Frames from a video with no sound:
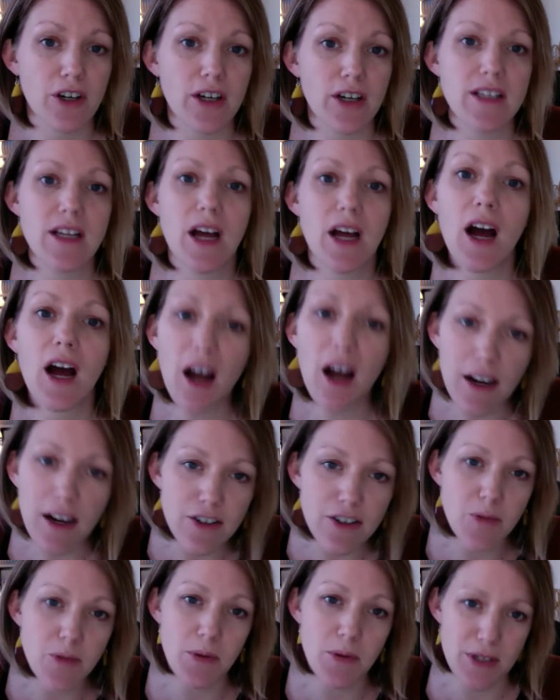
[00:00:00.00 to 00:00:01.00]
is
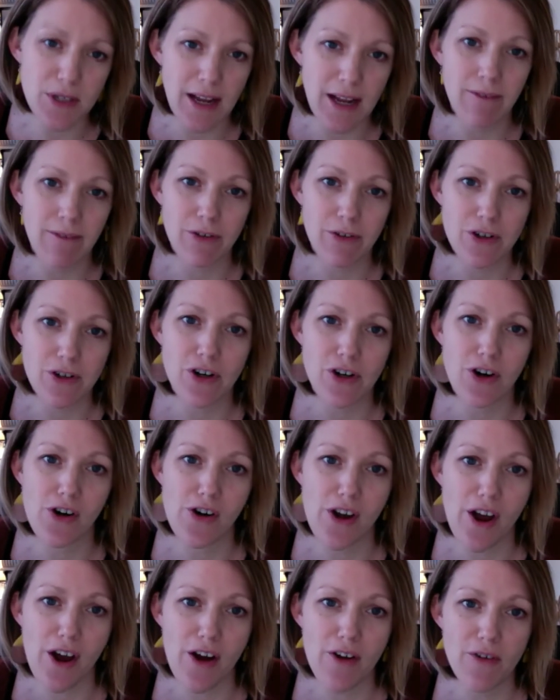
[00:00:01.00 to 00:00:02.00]
100% for sure
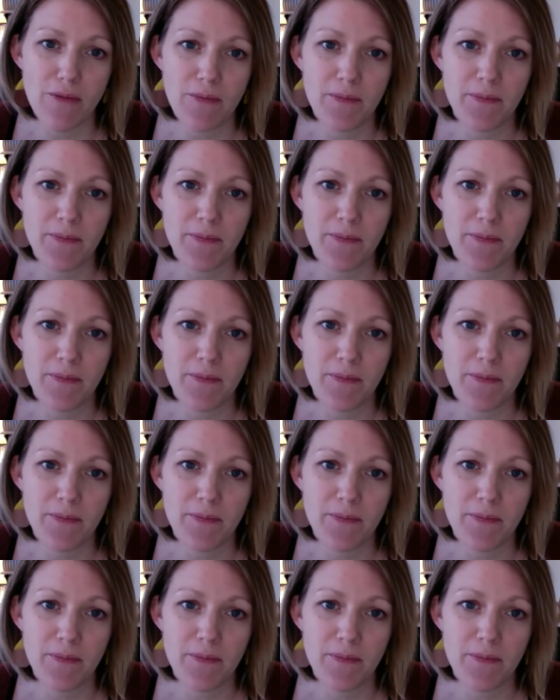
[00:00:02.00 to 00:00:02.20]
known.